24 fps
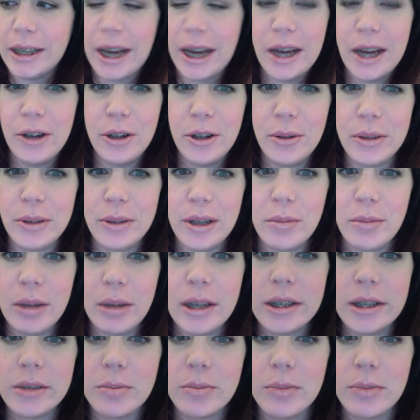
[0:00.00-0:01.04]
I don't know what that
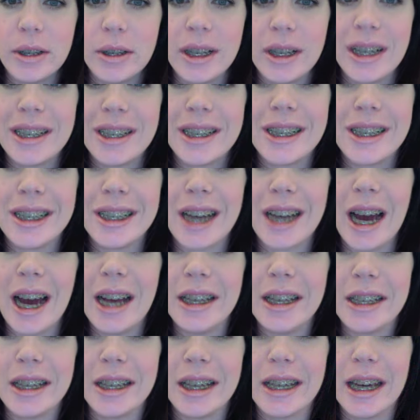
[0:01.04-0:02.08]
means, but that's the
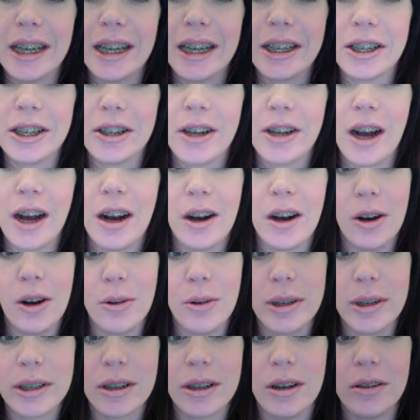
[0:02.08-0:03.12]
size in case they're not
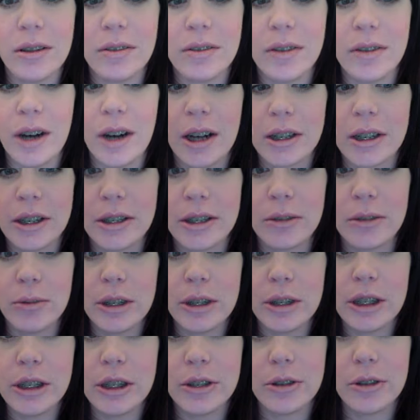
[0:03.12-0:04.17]
always called Foxes,
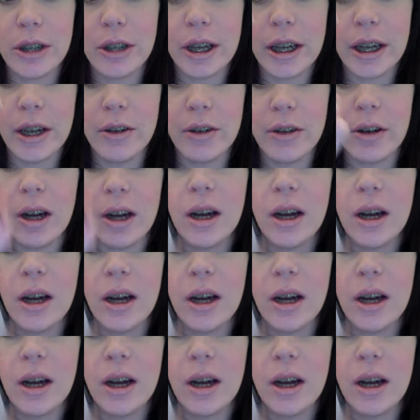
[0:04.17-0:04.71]
which is really cute.